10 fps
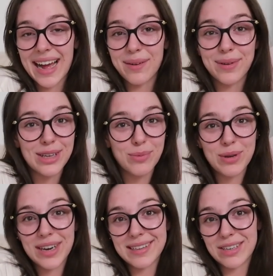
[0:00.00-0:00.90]
I really hope
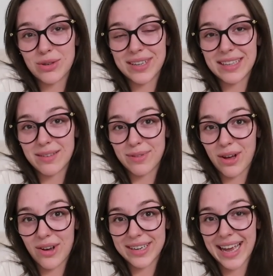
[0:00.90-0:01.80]
you guys enjoyed this
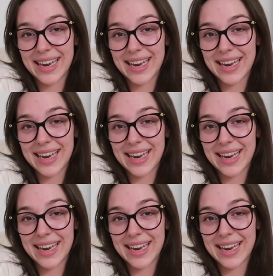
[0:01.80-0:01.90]
vlog,